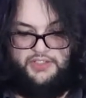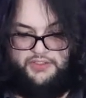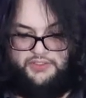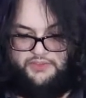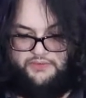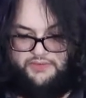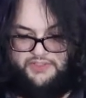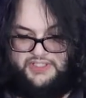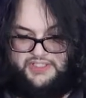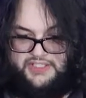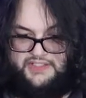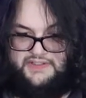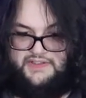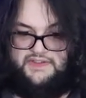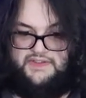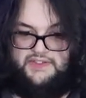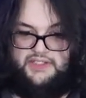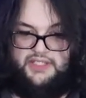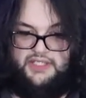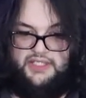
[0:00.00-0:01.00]
You
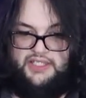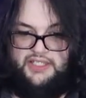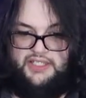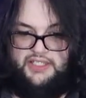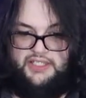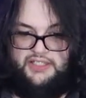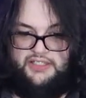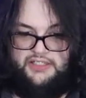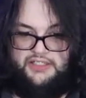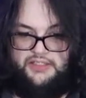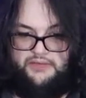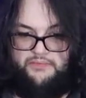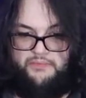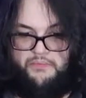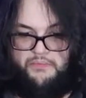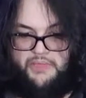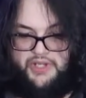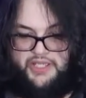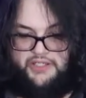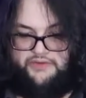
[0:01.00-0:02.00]
get a
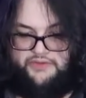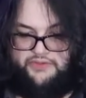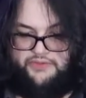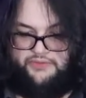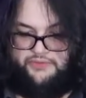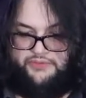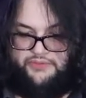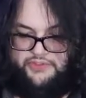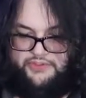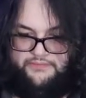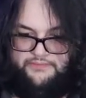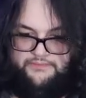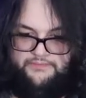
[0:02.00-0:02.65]
micro